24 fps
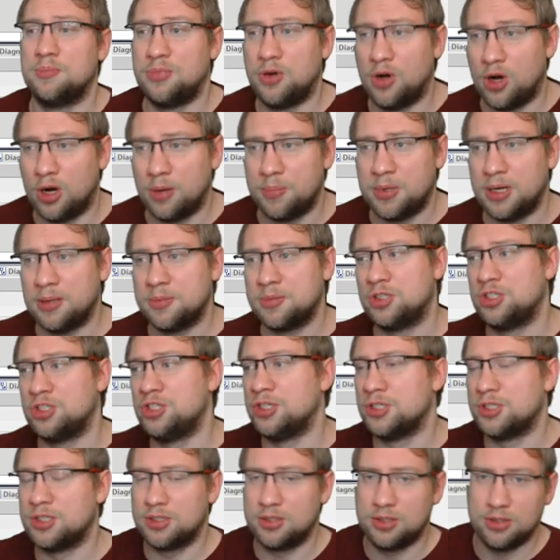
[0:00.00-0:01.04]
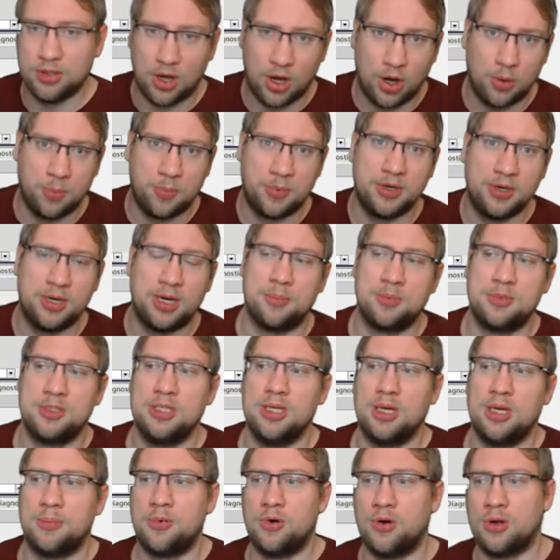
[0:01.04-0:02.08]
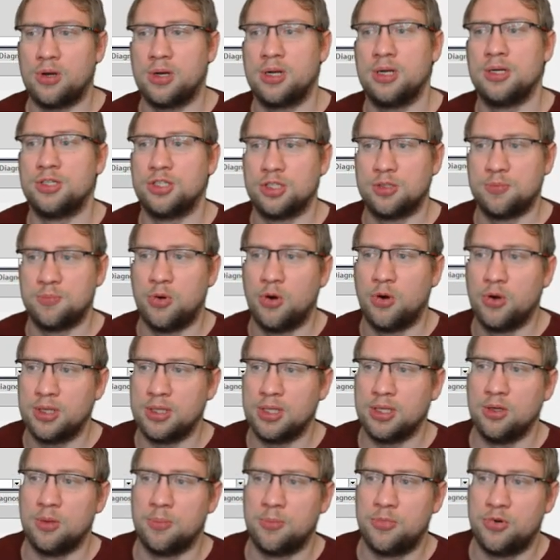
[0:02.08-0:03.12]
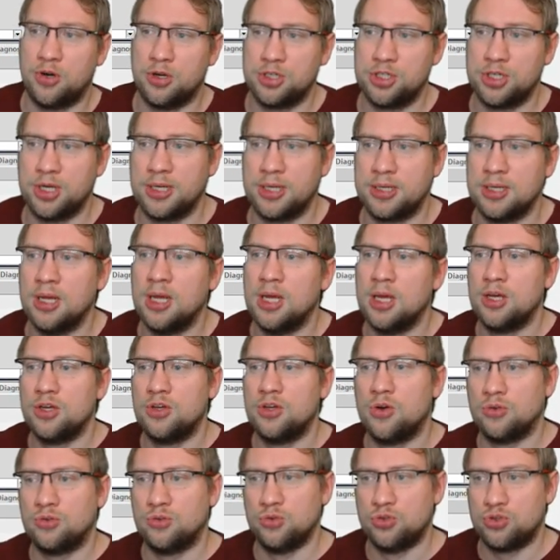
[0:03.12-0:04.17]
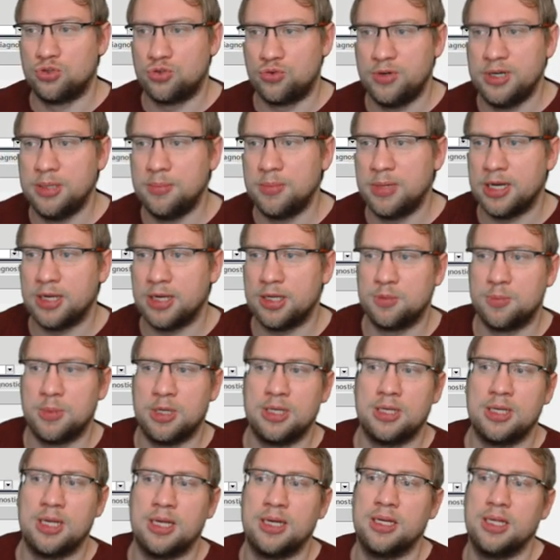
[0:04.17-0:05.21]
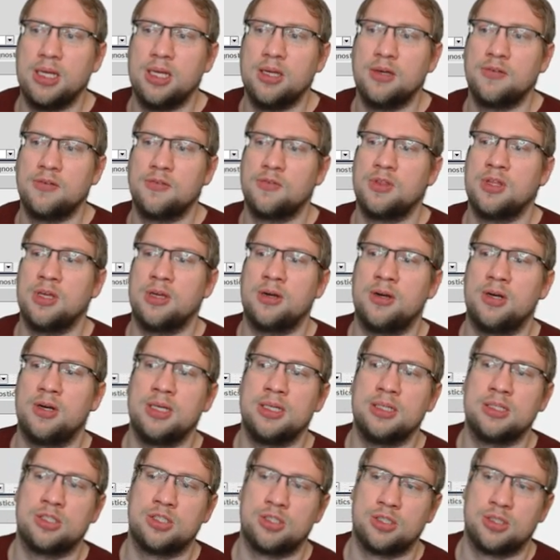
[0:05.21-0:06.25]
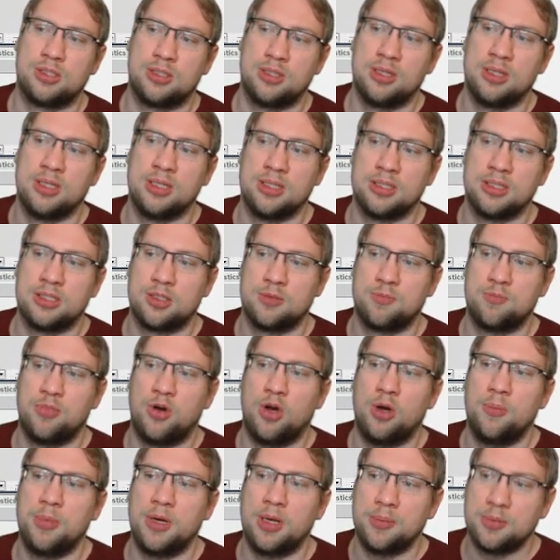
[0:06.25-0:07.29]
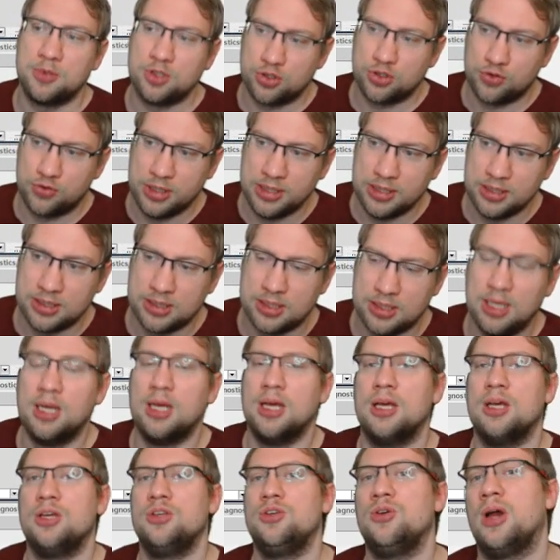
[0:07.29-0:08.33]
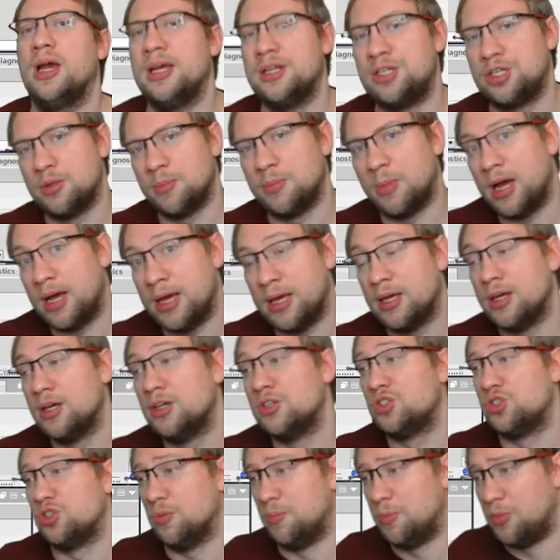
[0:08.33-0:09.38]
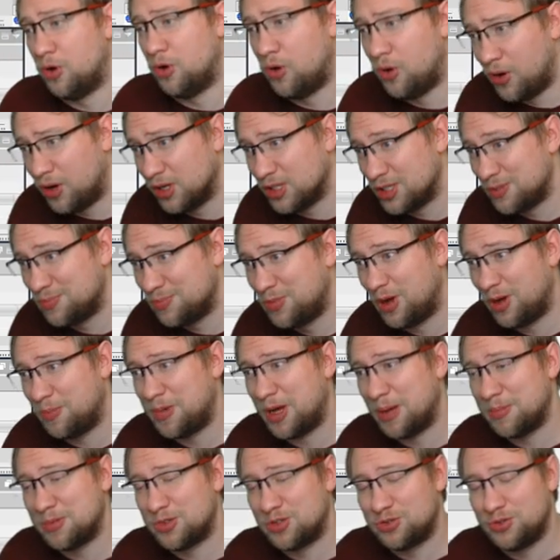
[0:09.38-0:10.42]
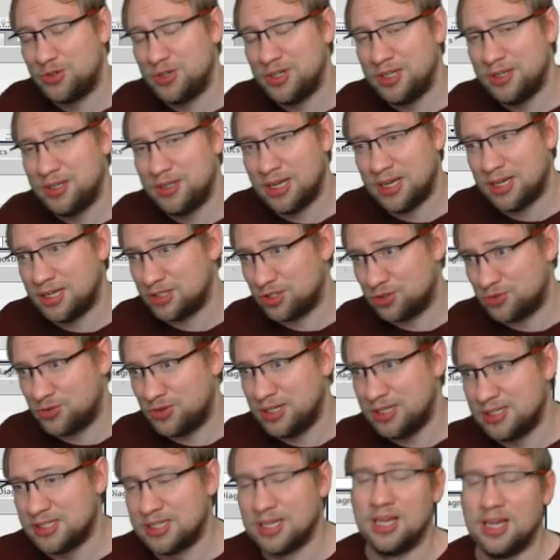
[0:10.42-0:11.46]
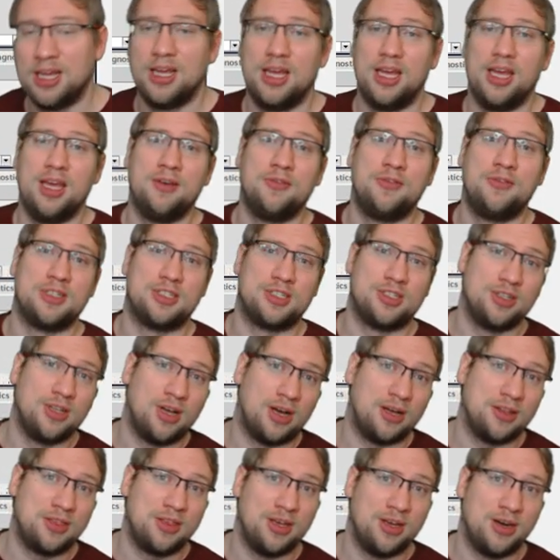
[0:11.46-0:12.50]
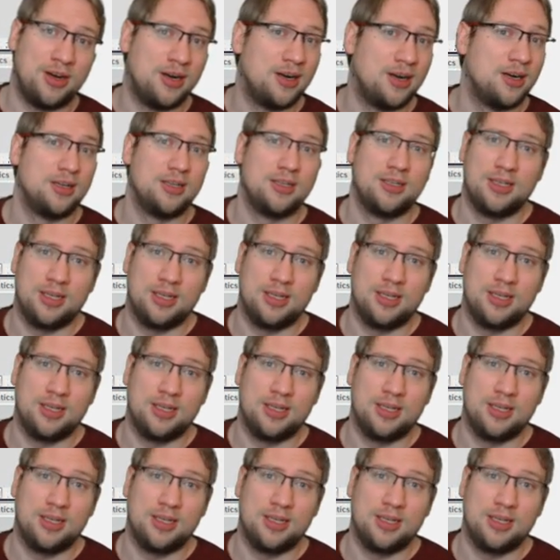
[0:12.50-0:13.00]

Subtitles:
pop-ups, just open up the portal, just put it in your project, go to screen management, and if there is this pop-up screens, your HMI supports pop-up screens. If it's not there,